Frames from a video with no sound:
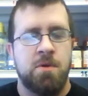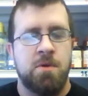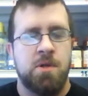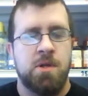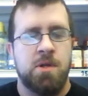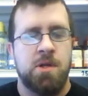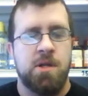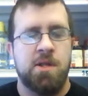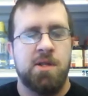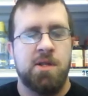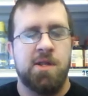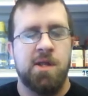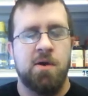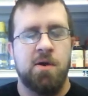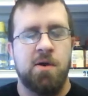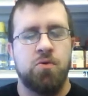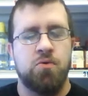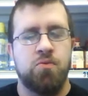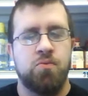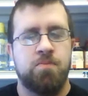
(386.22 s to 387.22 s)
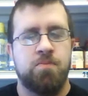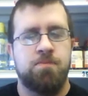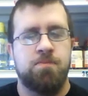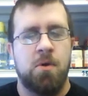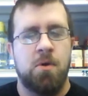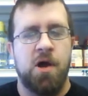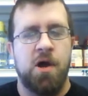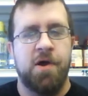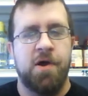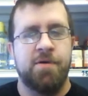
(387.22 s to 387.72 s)
So,
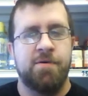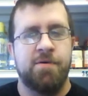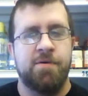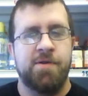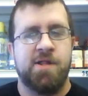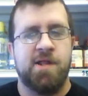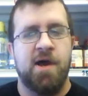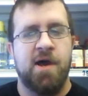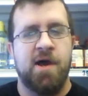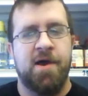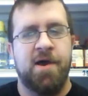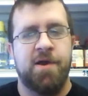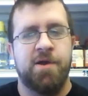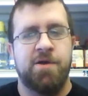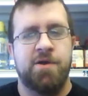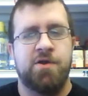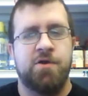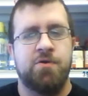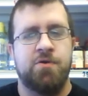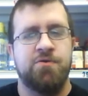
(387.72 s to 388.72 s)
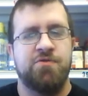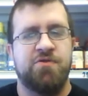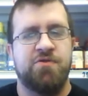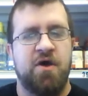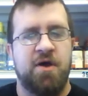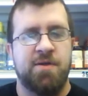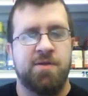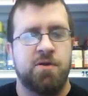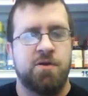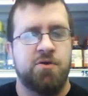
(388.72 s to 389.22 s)
Iron Sky
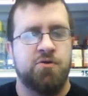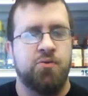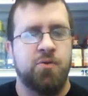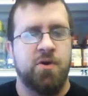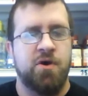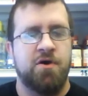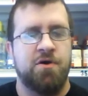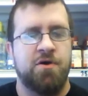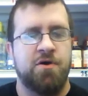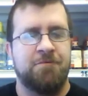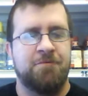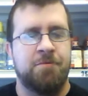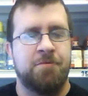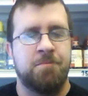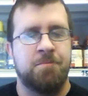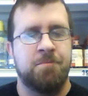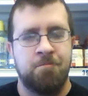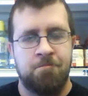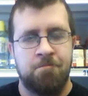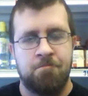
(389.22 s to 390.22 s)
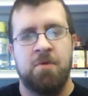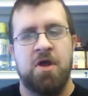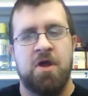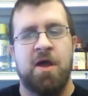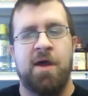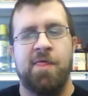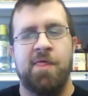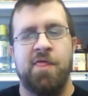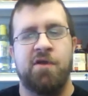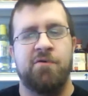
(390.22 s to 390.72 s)
2012.
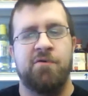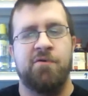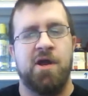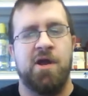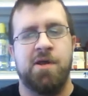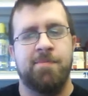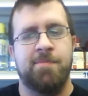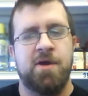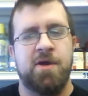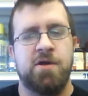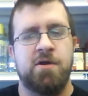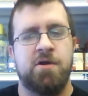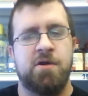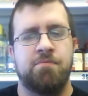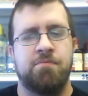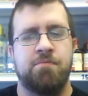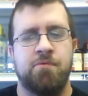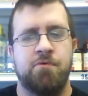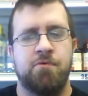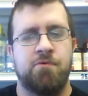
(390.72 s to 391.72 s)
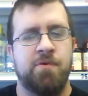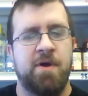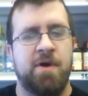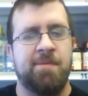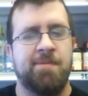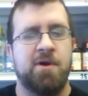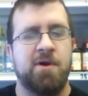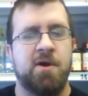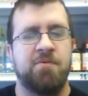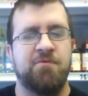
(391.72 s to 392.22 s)
Highly recommended.
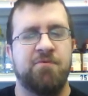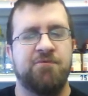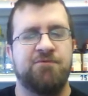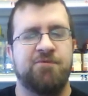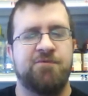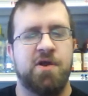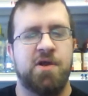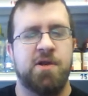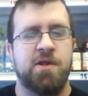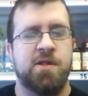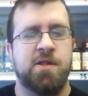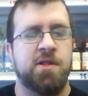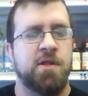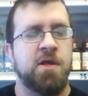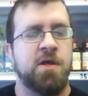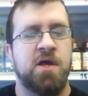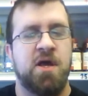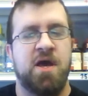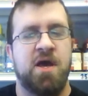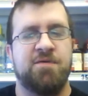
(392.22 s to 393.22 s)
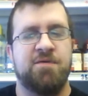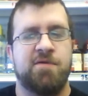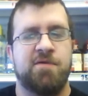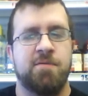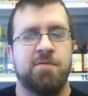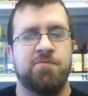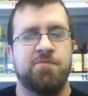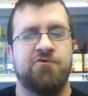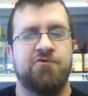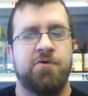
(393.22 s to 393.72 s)
Grab a couple friends, have
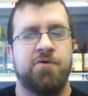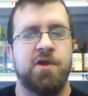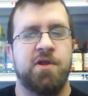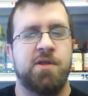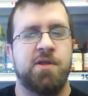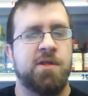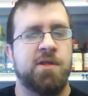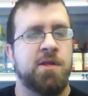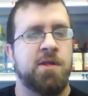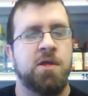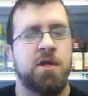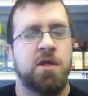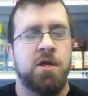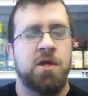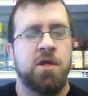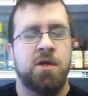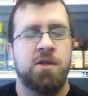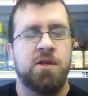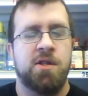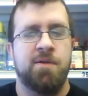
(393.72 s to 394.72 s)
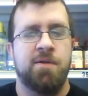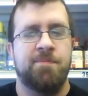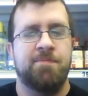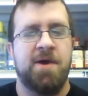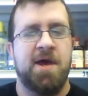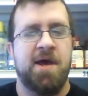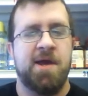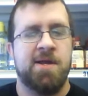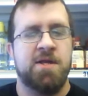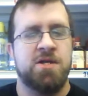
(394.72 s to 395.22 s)
some drinks, sit
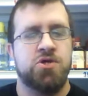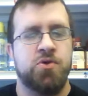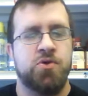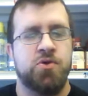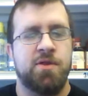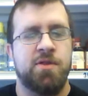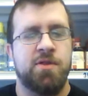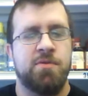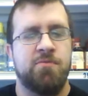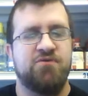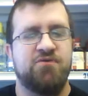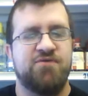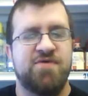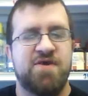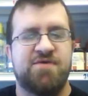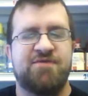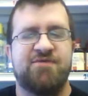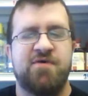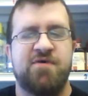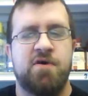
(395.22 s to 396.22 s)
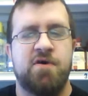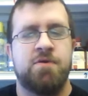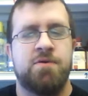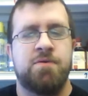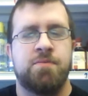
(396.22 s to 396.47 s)
back, enjoy the movie. It's fun.